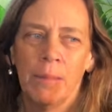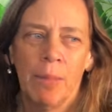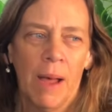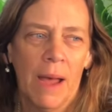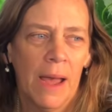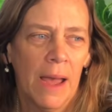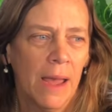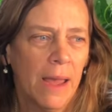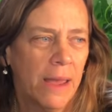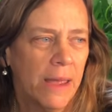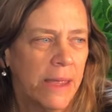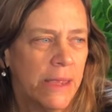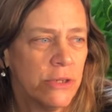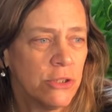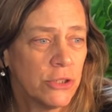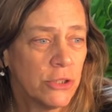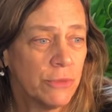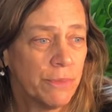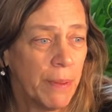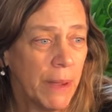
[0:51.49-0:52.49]
my
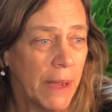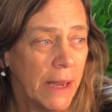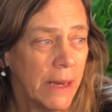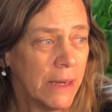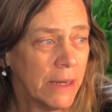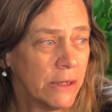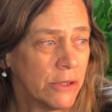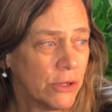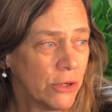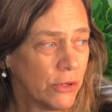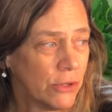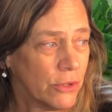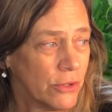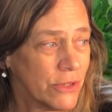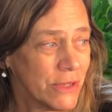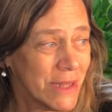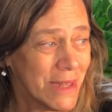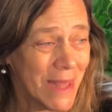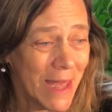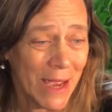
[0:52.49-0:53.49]
eastern painted
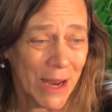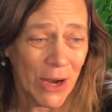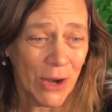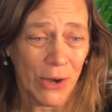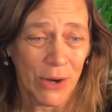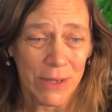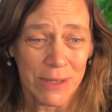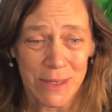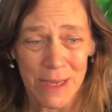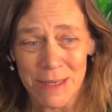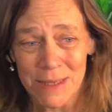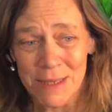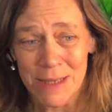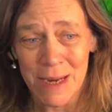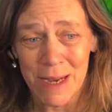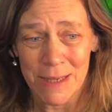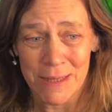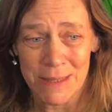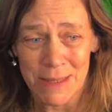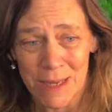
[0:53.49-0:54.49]
turtles there, because that's a
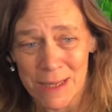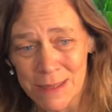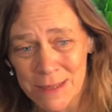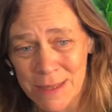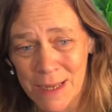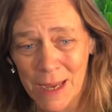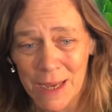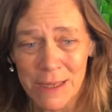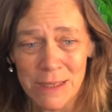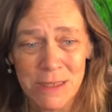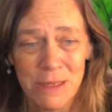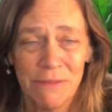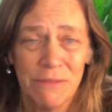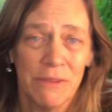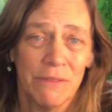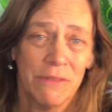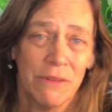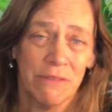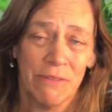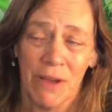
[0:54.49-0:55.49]
nice size tank. It's a
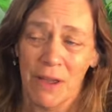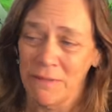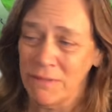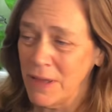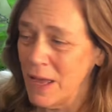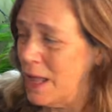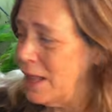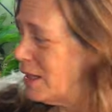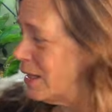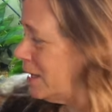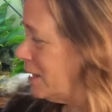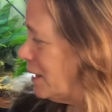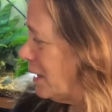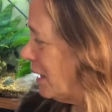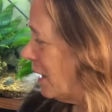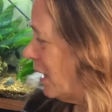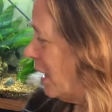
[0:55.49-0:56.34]
55-gallon.